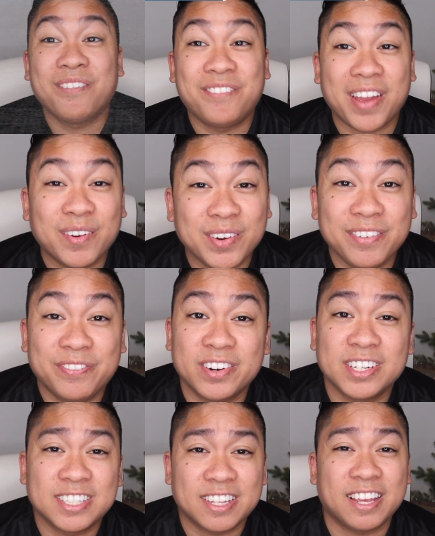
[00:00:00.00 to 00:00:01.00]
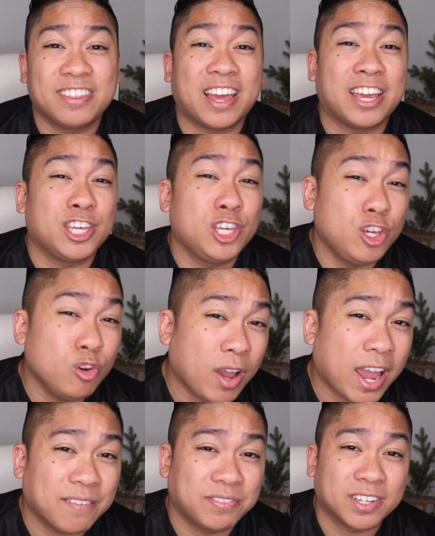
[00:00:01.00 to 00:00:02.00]
very first thing that you
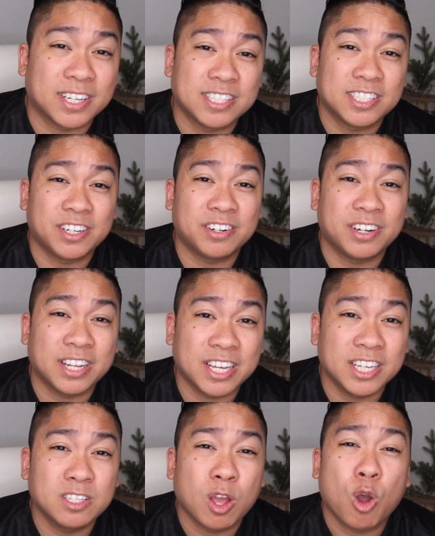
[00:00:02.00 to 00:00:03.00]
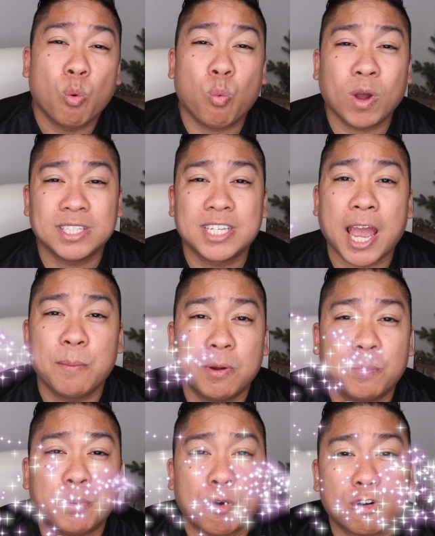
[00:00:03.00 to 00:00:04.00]
have to consider is, what type
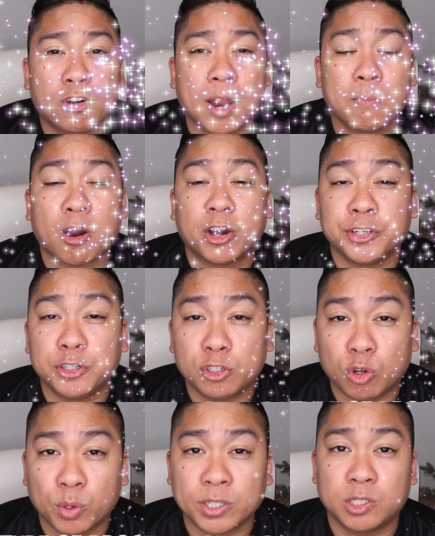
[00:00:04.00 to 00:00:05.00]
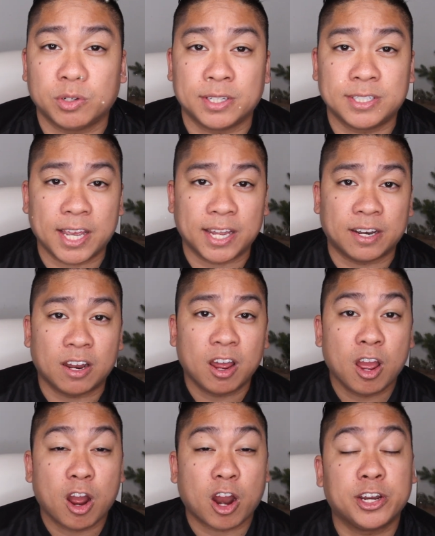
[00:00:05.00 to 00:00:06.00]
of program are you going to attend?
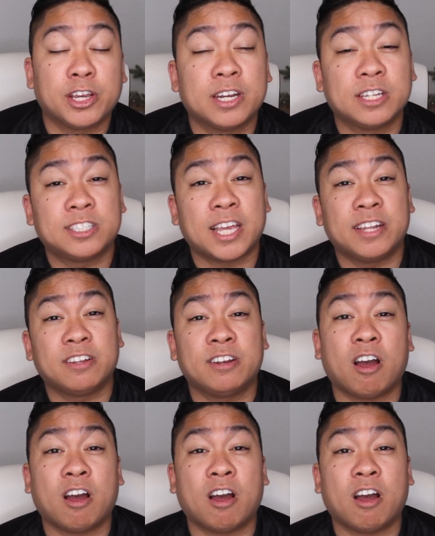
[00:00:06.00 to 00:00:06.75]
Are you going to attend an